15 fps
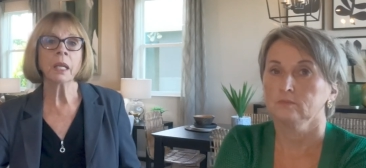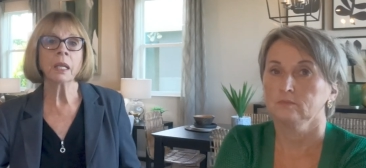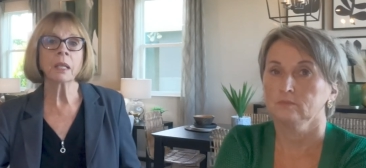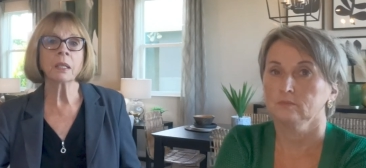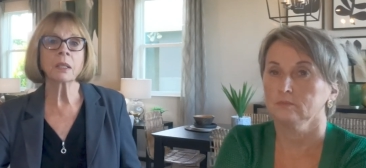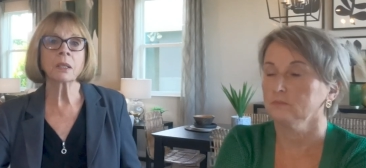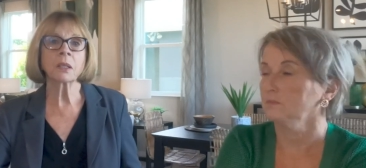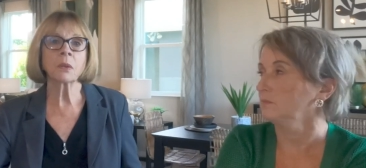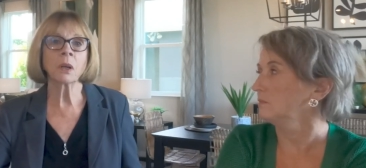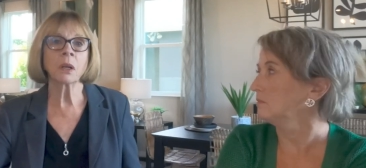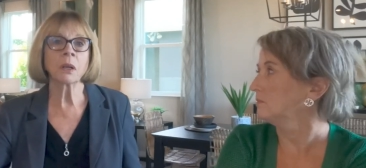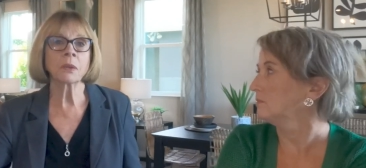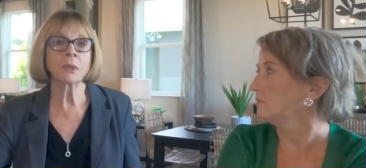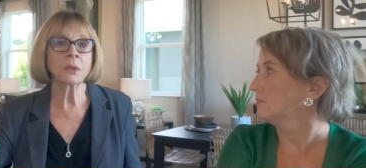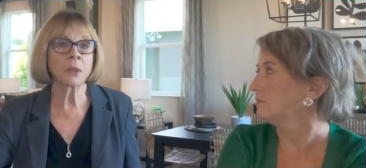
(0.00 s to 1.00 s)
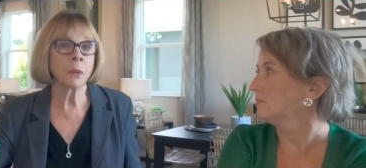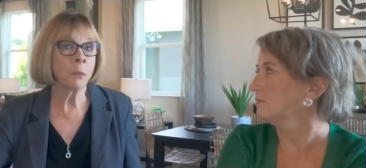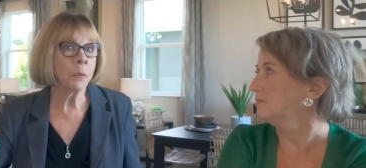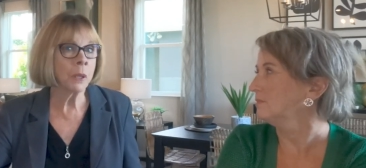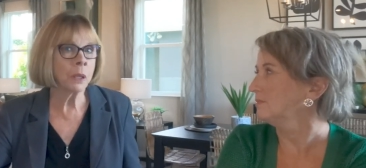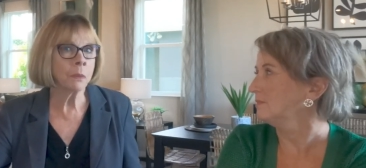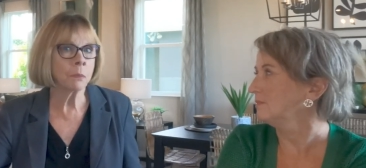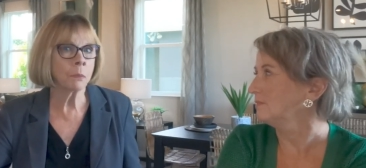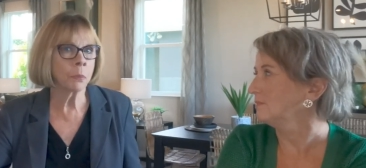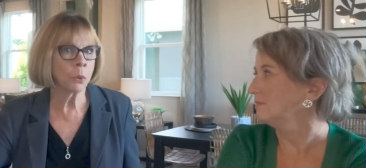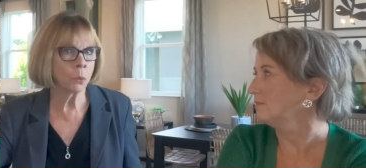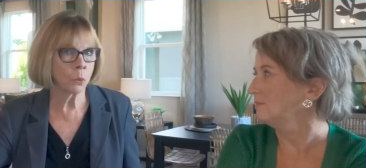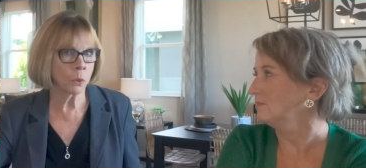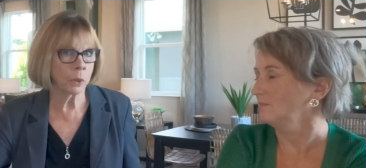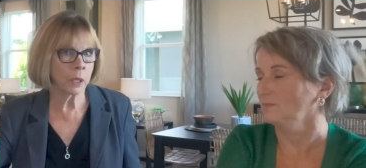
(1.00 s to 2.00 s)
Speaker 1: is a
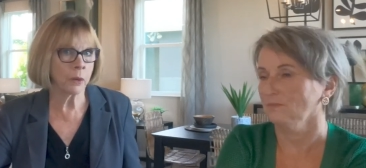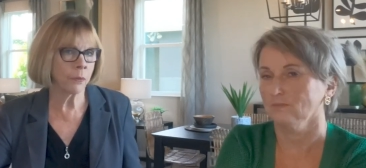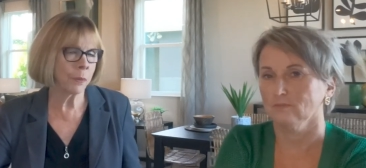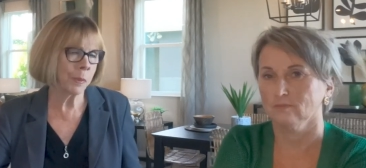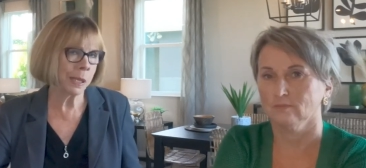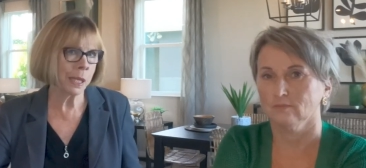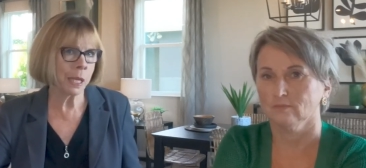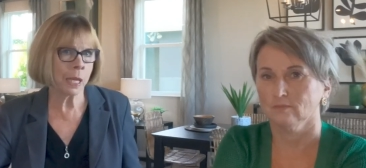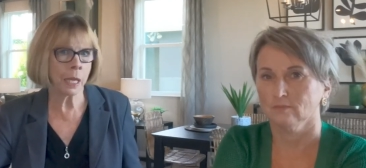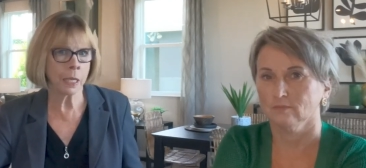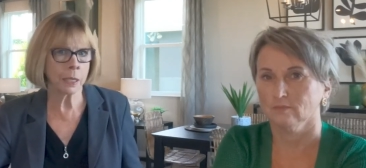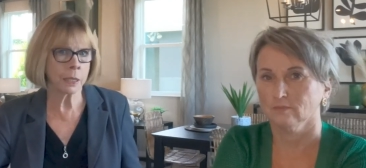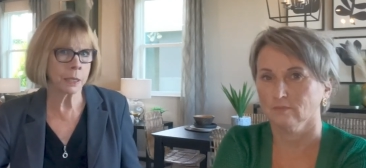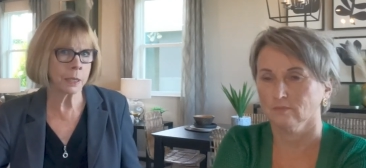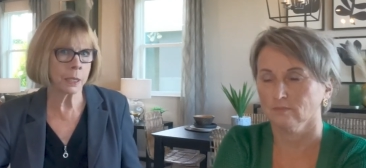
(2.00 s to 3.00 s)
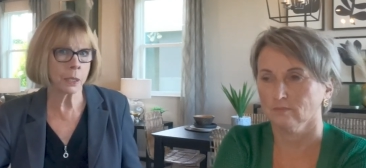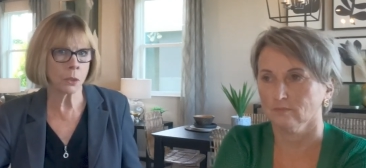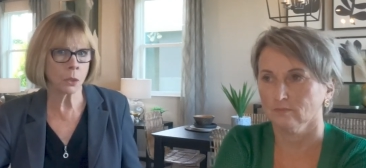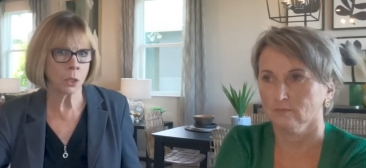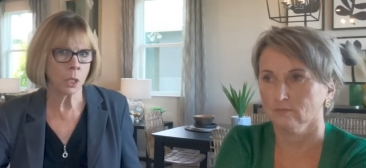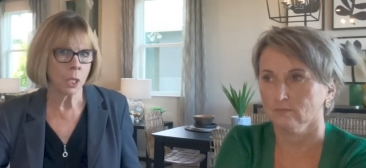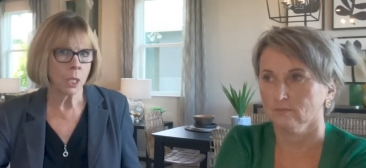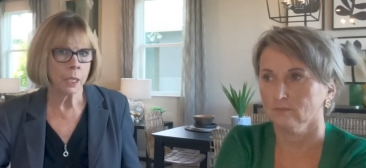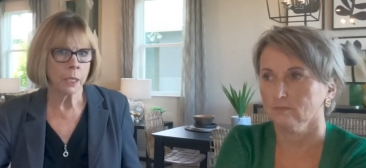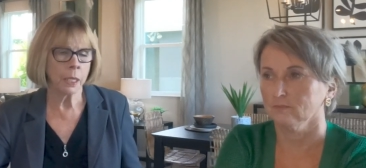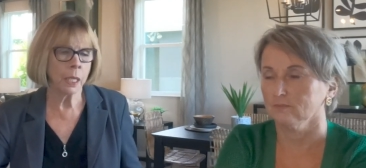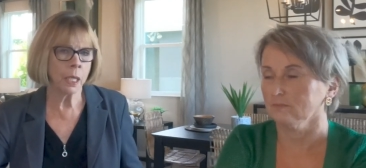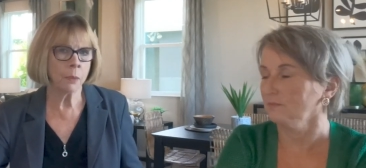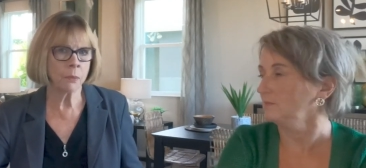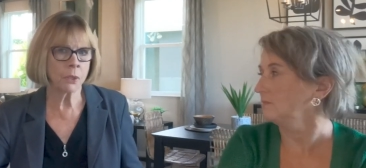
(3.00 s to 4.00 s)
cement board. Everybody has their
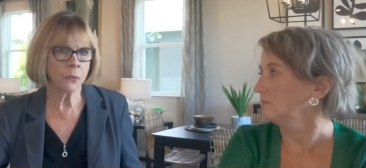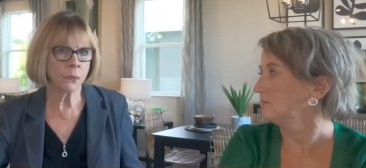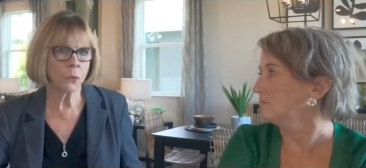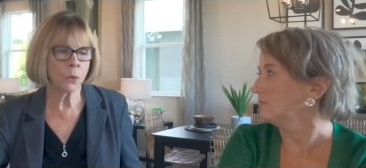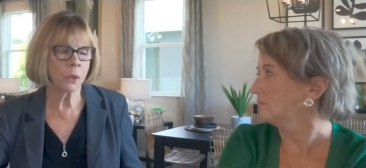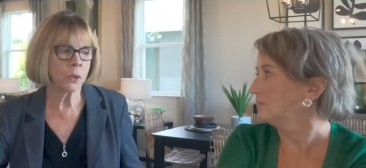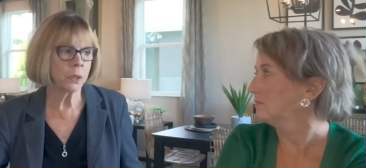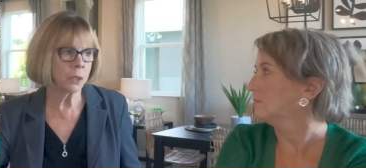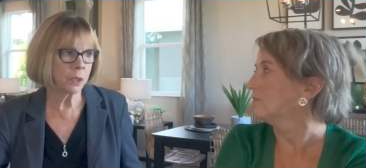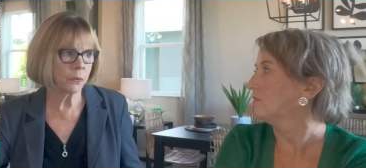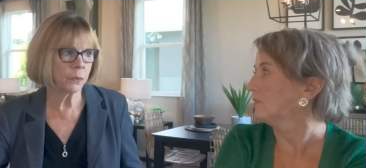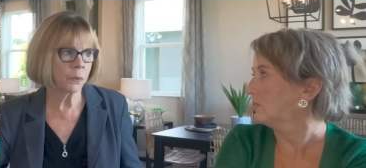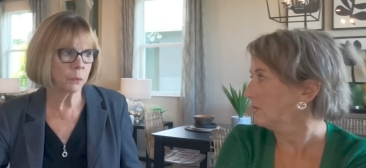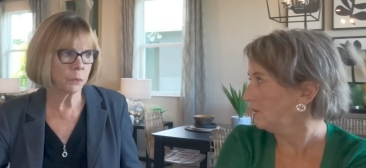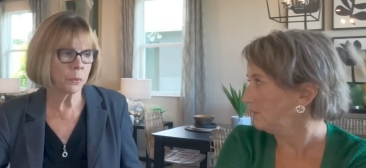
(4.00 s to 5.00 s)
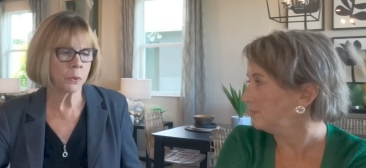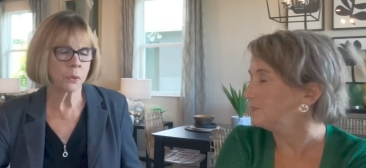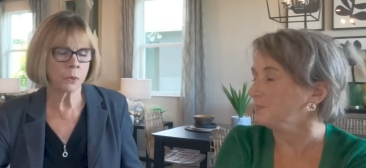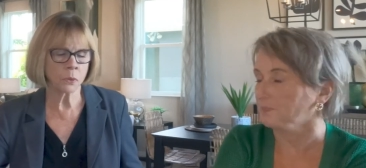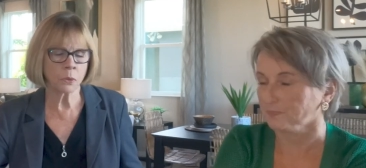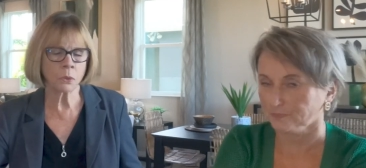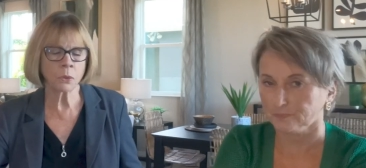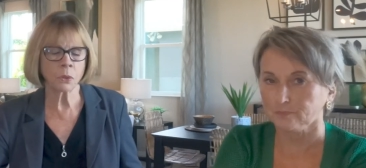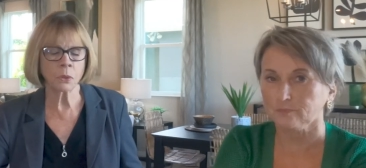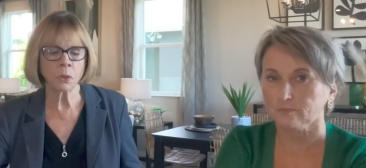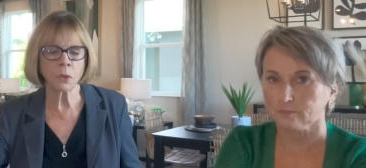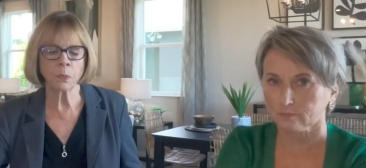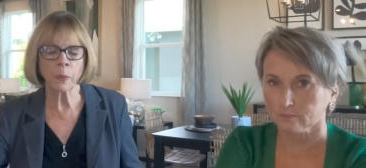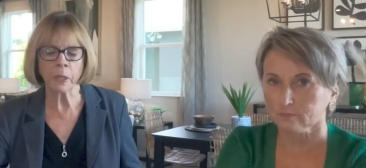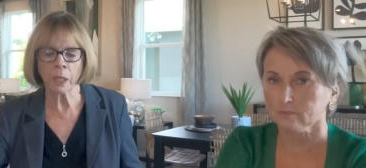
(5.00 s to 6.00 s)
names for it, the different
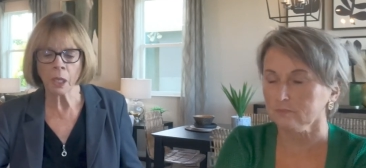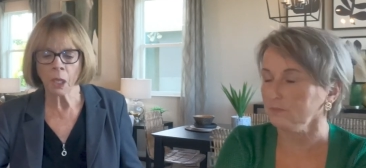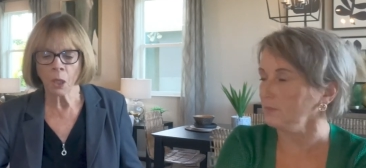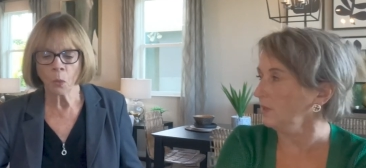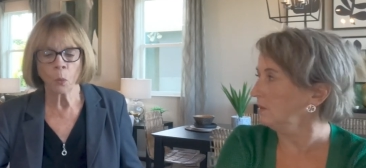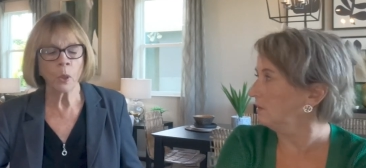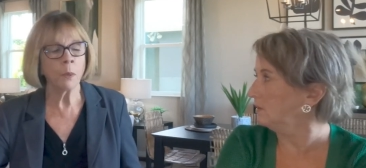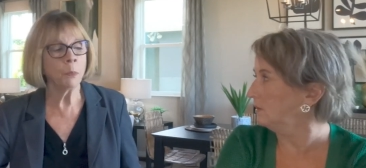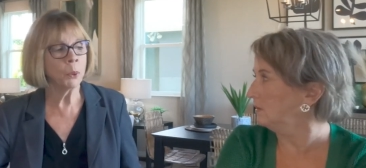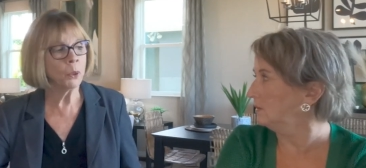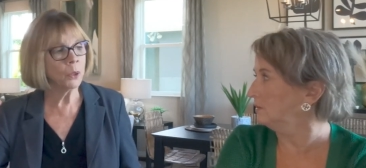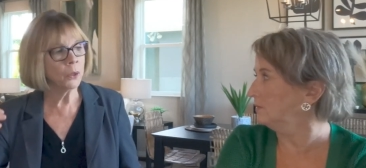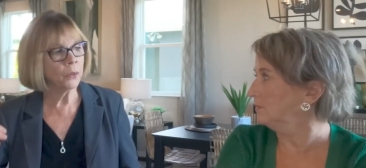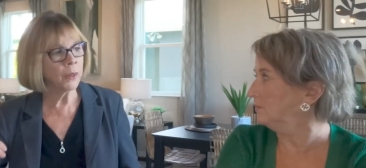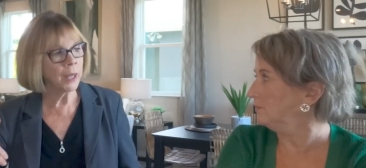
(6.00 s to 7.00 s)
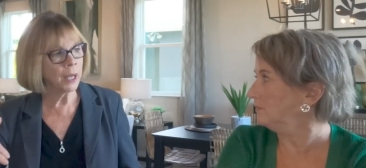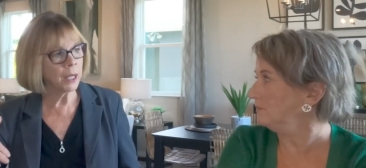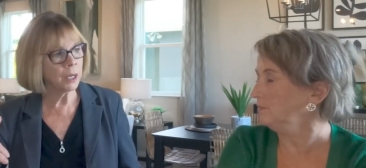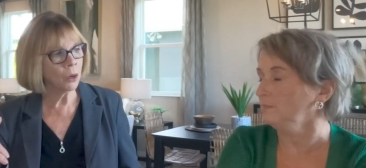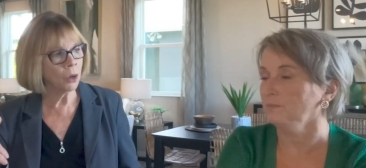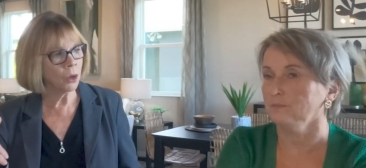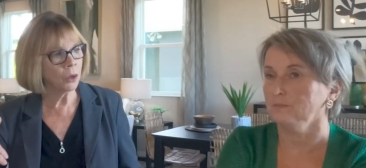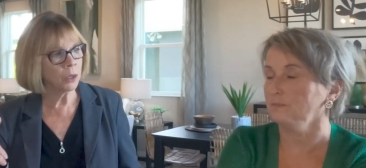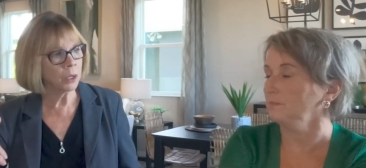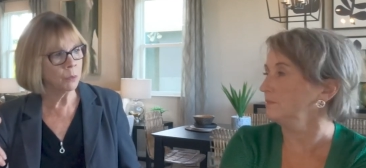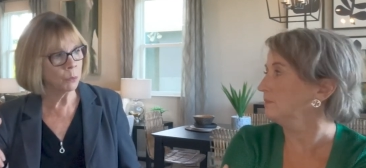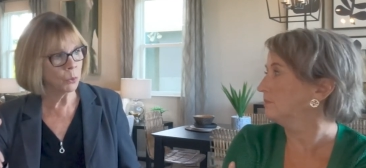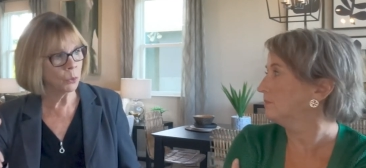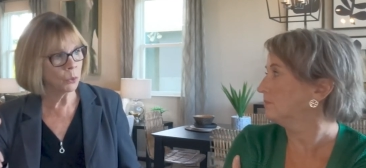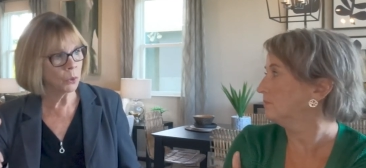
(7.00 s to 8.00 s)
producers, but we put that
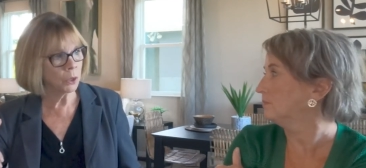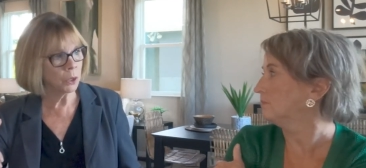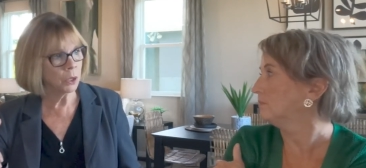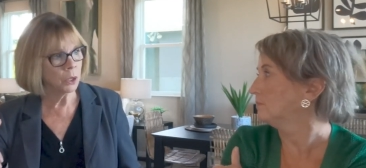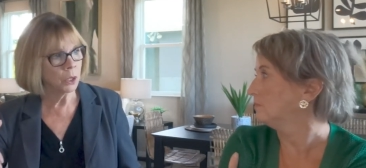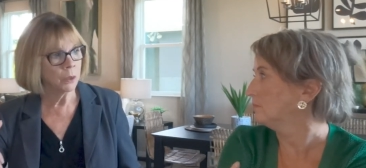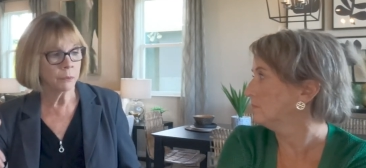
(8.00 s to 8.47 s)
hardy board,